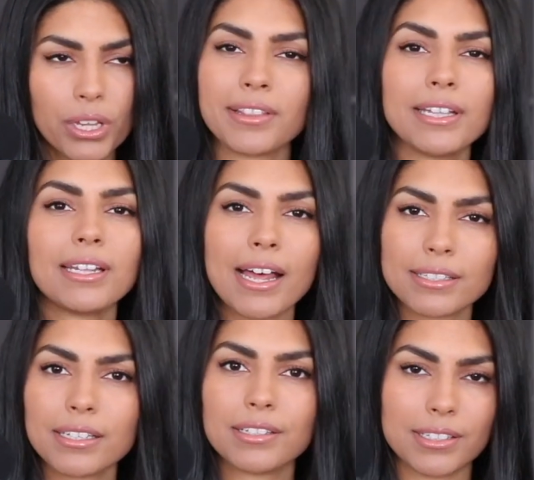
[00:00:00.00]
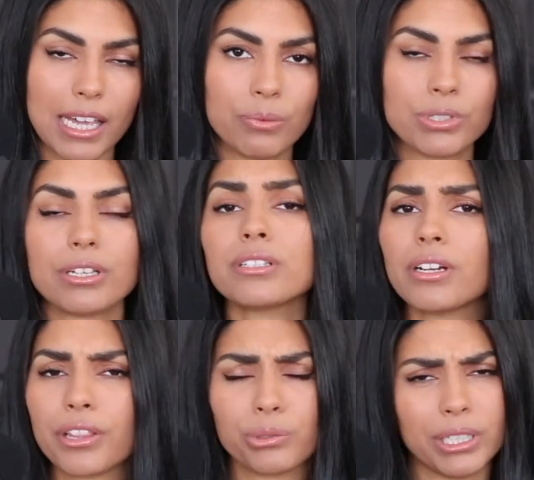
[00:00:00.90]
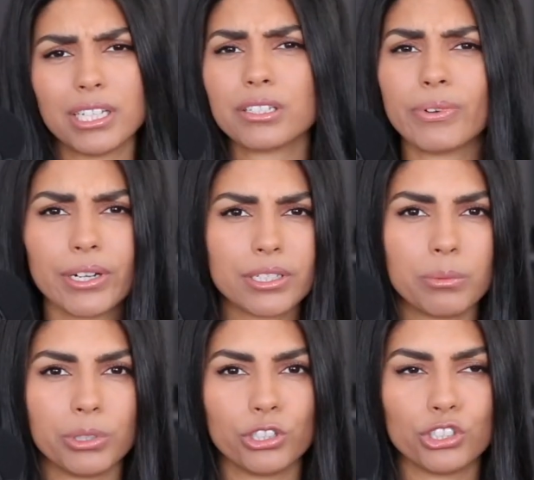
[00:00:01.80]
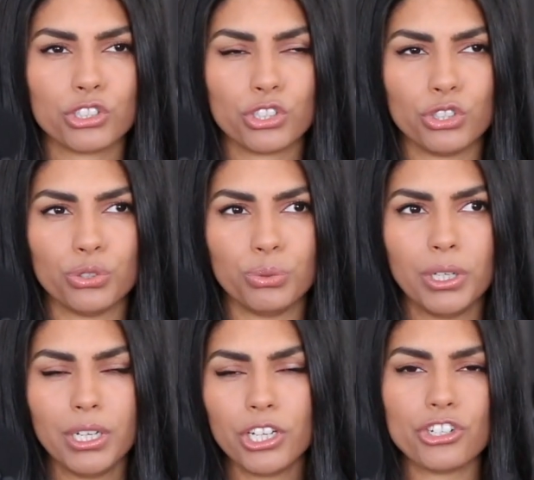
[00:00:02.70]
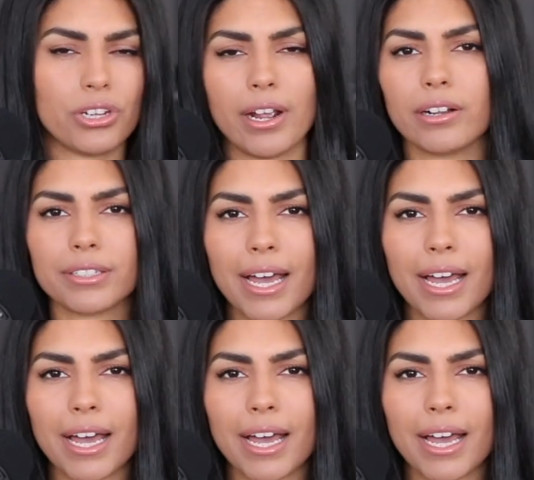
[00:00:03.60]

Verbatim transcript: And then lastly, saves is another one that's very similar to shares.